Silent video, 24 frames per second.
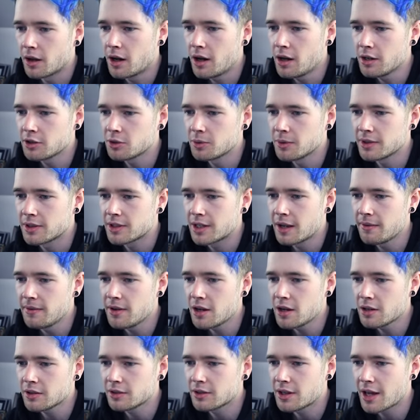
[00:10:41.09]
Ah, so it's
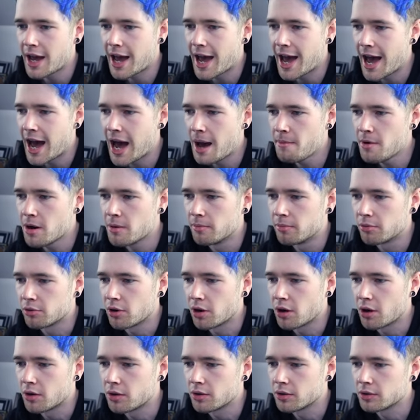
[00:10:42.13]
giving us the Hammer
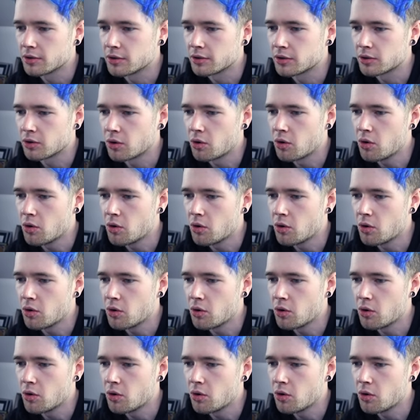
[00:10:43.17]
Bros.